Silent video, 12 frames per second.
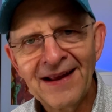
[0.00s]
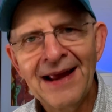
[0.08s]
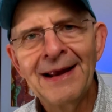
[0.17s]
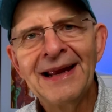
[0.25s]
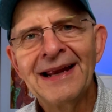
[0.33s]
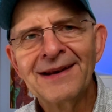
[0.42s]

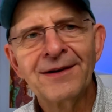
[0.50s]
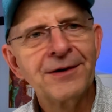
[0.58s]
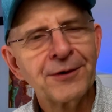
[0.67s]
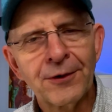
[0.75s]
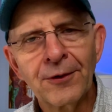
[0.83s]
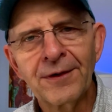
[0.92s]
and
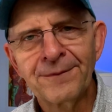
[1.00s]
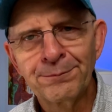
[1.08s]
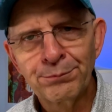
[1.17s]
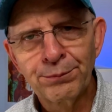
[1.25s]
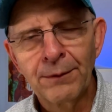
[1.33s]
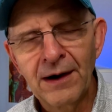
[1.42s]
you're going to
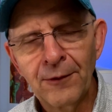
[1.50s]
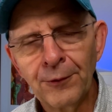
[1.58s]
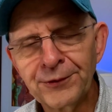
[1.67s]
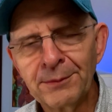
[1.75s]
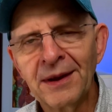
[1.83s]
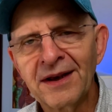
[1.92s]

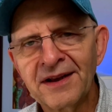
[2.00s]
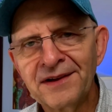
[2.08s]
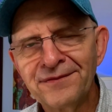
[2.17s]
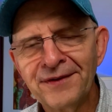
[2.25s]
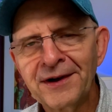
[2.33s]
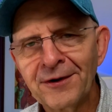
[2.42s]
ultimately
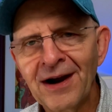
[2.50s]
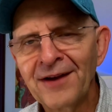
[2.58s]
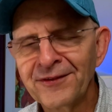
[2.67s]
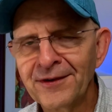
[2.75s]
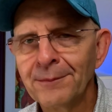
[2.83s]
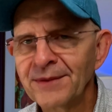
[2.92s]
figure
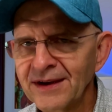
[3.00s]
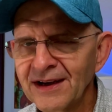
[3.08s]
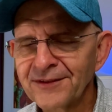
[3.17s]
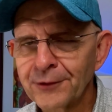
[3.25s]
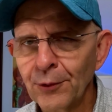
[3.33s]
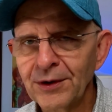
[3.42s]
out something
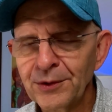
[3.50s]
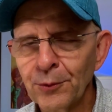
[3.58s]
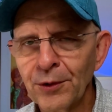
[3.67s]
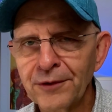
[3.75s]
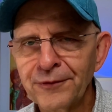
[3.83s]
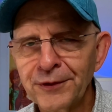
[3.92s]
that's going to
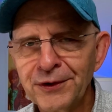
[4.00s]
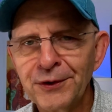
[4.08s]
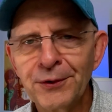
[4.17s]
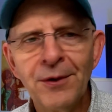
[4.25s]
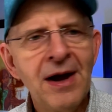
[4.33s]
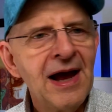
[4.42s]
work for
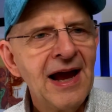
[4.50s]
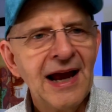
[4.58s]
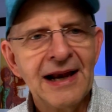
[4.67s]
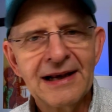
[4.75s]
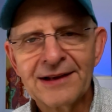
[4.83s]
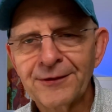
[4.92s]
you,
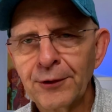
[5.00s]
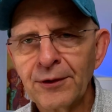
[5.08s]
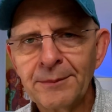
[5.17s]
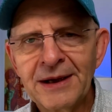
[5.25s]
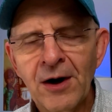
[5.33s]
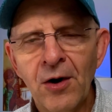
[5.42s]
and it's going to
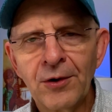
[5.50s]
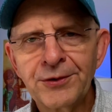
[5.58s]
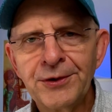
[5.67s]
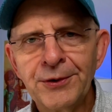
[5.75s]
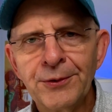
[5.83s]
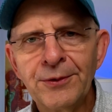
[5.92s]
be all
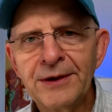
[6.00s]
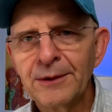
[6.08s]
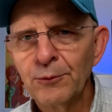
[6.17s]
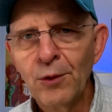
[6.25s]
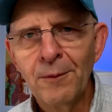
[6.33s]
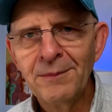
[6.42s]
you.
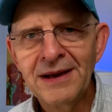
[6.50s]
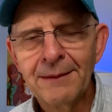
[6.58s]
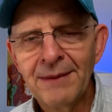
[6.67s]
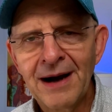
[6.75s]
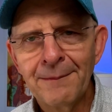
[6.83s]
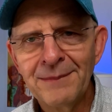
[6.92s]
It won't be
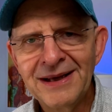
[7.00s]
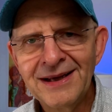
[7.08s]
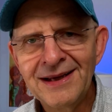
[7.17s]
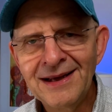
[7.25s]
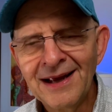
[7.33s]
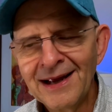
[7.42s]
about
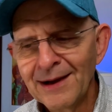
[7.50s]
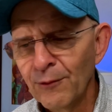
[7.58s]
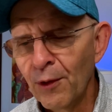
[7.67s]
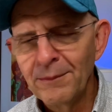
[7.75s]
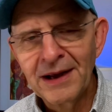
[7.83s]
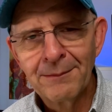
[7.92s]
me. It
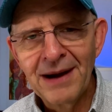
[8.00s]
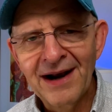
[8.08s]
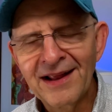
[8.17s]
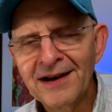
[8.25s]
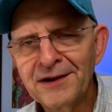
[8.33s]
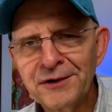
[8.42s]
won't be
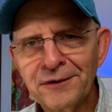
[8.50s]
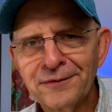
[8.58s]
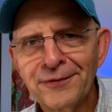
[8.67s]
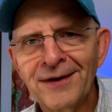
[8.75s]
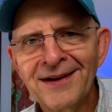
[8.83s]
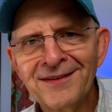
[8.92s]
about any of your
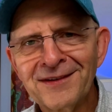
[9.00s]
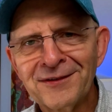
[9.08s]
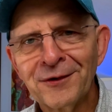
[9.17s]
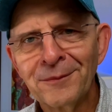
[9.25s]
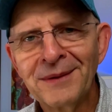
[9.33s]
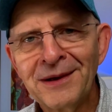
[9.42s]
friends. It's
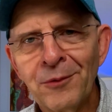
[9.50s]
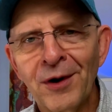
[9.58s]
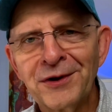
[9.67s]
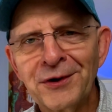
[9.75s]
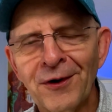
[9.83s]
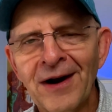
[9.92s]
going to be
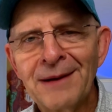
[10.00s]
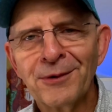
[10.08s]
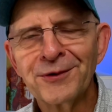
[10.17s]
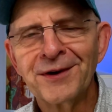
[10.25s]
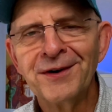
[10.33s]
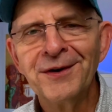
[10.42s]
what you're
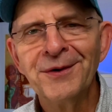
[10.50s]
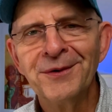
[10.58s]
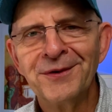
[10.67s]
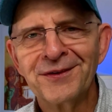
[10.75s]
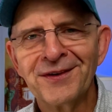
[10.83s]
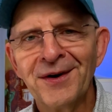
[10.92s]
able to do.
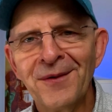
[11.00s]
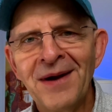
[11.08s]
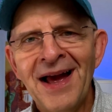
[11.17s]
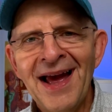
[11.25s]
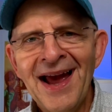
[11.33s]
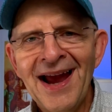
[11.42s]
So,
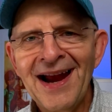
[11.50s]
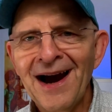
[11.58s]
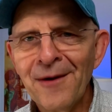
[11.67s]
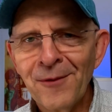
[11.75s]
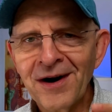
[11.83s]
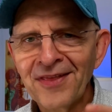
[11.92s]
hey,
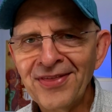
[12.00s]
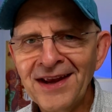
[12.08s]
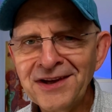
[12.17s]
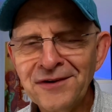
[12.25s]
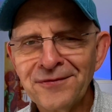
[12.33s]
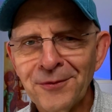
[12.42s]
I want to
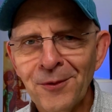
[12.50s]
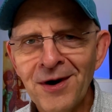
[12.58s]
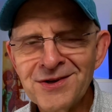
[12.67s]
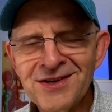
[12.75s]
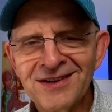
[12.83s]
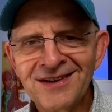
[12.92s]
thank you for
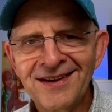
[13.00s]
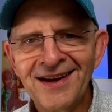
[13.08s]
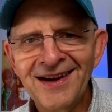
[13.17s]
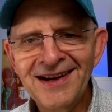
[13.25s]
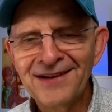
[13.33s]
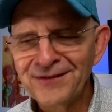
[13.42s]
watching
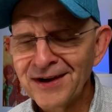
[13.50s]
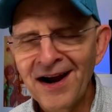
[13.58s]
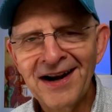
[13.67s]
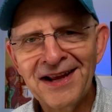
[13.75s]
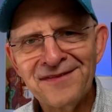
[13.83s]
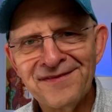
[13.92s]
today. If you
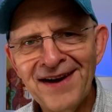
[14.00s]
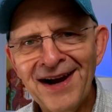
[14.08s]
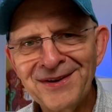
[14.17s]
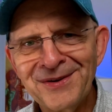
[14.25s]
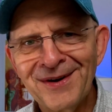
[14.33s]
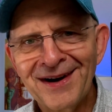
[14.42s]
got any
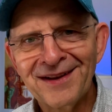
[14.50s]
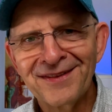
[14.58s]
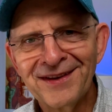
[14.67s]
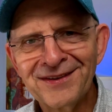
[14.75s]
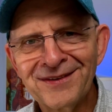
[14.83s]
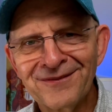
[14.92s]
value out of
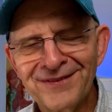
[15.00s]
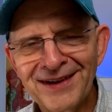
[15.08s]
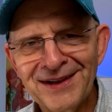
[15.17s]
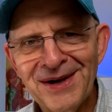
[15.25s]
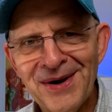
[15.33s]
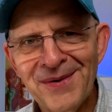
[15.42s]
this
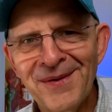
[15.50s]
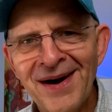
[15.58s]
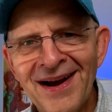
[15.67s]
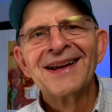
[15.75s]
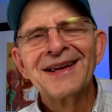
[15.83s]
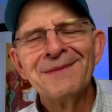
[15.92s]
video,
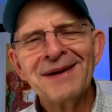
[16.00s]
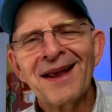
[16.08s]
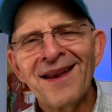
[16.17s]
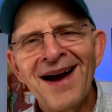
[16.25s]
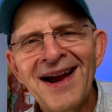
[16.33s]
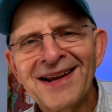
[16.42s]
give me a
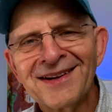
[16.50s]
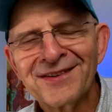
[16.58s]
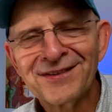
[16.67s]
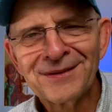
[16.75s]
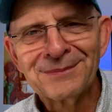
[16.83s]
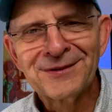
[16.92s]
like and a
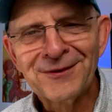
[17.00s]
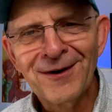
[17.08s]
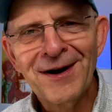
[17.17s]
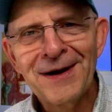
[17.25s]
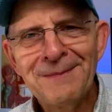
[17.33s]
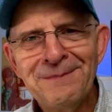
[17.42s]

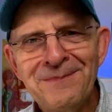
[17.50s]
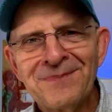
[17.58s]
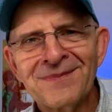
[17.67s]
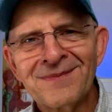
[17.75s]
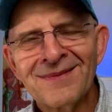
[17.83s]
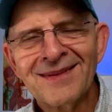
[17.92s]
subscribe,
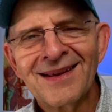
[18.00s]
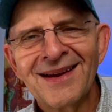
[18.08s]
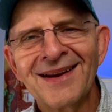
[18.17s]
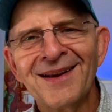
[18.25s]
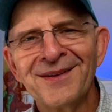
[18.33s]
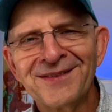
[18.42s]

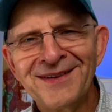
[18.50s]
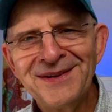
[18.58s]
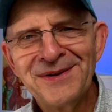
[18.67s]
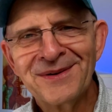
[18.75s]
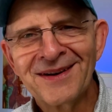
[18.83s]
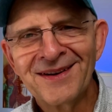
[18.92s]
and I'll see
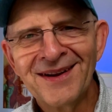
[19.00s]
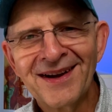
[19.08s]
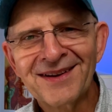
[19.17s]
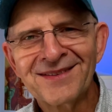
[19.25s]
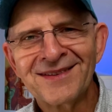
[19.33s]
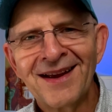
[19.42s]
you in the
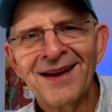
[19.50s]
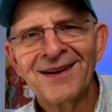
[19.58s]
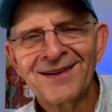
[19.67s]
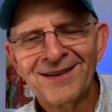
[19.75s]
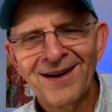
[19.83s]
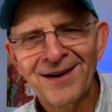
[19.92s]
next
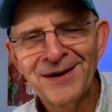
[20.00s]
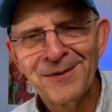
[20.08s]
Talking